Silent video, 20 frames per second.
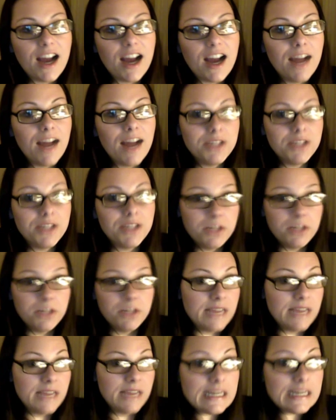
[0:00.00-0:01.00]
I'm a cheap
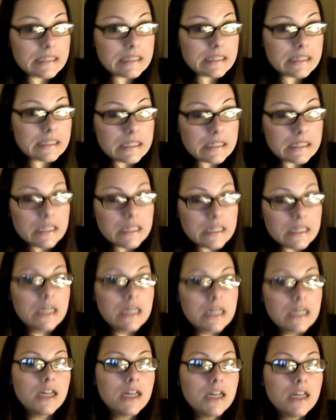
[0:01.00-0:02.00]
date,
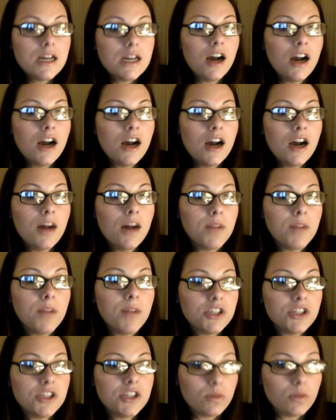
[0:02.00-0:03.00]

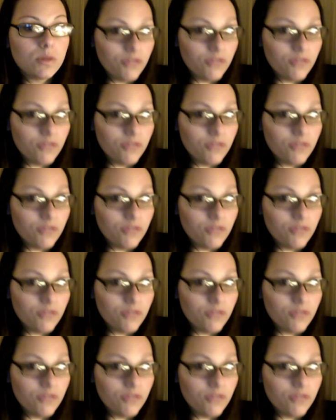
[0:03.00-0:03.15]
not just with